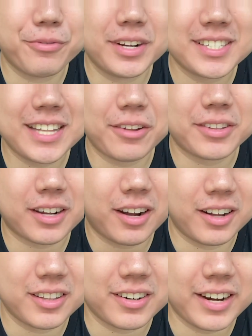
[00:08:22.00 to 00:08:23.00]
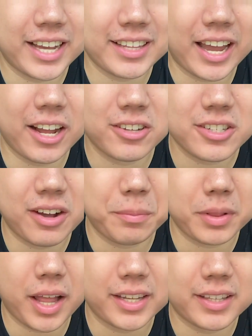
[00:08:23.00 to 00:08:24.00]
rinsed out the color and I also
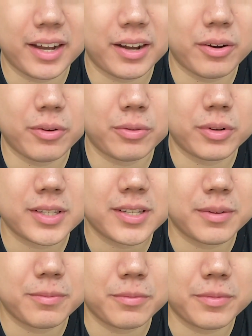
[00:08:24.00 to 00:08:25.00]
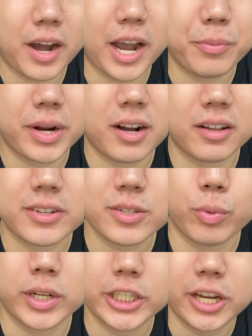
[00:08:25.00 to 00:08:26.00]
applied some Hybrid Color
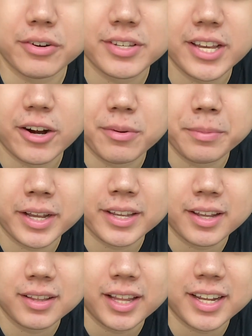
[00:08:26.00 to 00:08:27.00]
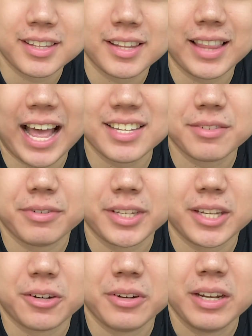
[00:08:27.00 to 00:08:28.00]
Switch hair serum again, like in the last
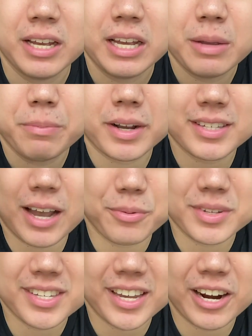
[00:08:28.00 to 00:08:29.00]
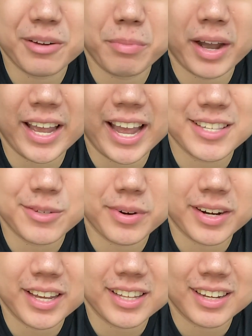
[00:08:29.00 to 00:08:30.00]
video, because I was scared my ends
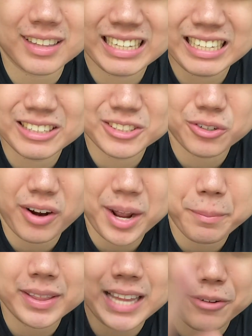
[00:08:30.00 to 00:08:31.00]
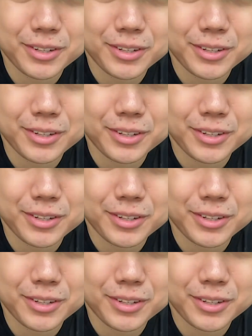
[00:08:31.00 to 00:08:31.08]
were getting a little dry, but now